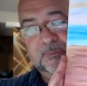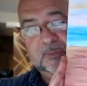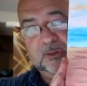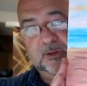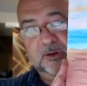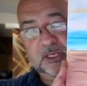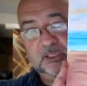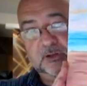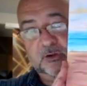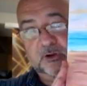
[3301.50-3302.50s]
All right, so
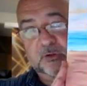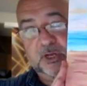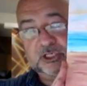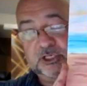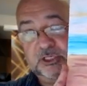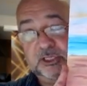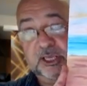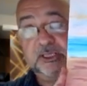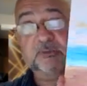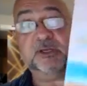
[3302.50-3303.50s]
no questions. I guess
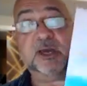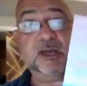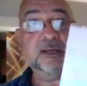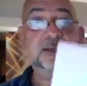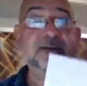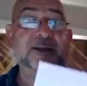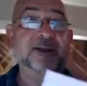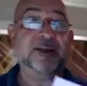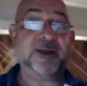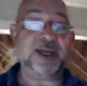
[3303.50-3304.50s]
we're done.
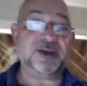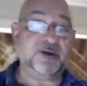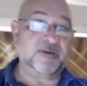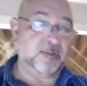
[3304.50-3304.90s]
Thank you, everybody,